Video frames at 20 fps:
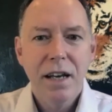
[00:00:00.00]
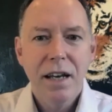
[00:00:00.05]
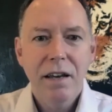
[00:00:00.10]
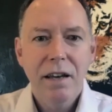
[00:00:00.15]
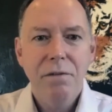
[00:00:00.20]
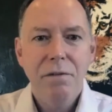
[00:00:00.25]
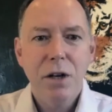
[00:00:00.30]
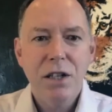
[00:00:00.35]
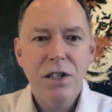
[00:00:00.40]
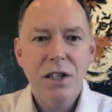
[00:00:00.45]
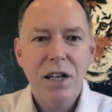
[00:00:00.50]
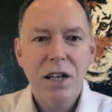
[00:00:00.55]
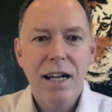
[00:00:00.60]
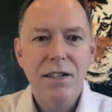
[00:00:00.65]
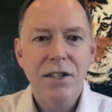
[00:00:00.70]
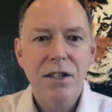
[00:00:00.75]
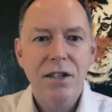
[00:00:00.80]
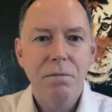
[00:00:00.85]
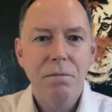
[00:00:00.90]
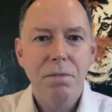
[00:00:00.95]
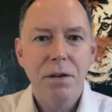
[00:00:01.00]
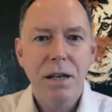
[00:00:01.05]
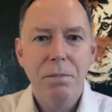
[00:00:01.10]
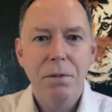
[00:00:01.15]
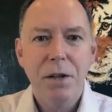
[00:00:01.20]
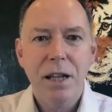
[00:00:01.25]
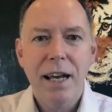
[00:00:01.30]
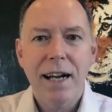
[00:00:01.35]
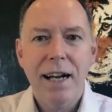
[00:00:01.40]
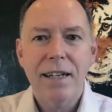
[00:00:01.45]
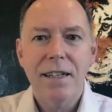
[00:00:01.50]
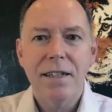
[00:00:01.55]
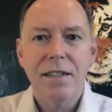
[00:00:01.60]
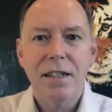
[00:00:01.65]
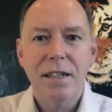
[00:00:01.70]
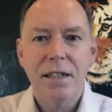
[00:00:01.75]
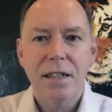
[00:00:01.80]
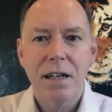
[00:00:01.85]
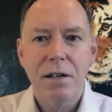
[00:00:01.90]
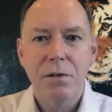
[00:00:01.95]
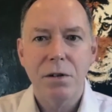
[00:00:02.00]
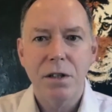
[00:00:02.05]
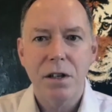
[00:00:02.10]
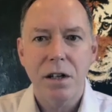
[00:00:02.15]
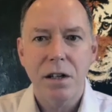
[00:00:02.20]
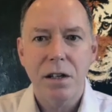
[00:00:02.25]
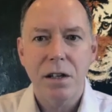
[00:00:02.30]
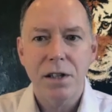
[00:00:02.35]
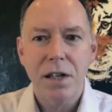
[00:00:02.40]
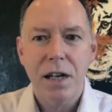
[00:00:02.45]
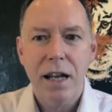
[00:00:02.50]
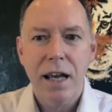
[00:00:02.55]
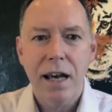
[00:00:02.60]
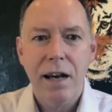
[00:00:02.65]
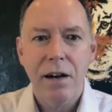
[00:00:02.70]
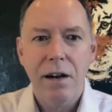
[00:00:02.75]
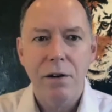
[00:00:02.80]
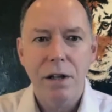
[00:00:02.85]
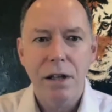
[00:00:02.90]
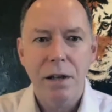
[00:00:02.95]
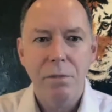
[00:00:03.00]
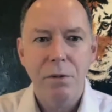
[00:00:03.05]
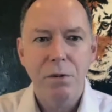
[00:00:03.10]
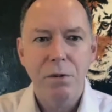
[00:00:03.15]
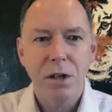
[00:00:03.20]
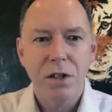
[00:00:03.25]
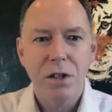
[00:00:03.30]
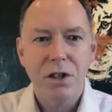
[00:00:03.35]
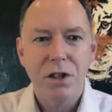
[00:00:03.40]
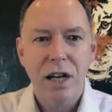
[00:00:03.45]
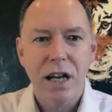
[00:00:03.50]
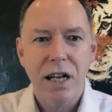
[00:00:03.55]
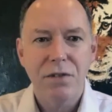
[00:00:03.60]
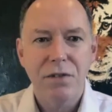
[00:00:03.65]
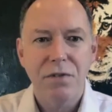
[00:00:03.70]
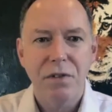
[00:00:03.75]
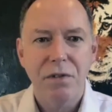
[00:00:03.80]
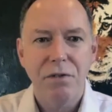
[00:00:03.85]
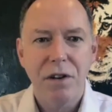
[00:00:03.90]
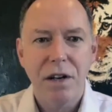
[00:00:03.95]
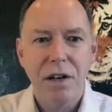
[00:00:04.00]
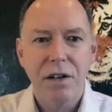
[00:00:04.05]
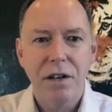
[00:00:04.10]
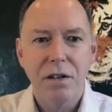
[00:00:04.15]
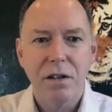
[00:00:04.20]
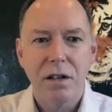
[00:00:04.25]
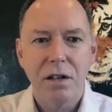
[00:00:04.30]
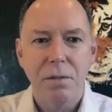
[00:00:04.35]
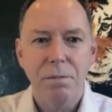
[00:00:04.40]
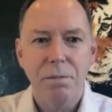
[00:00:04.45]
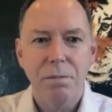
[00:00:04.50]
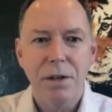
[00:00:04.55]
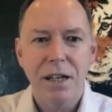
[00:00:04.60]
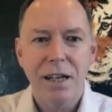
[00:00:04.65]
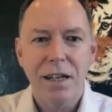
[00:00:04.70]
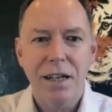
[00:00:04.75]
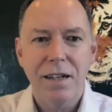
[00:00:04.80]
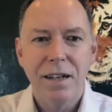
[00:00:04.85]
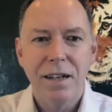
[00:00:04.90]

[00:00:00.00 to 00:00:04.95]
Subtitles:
if we're charging people out at $600 an hour and then we want to charge for photocopying,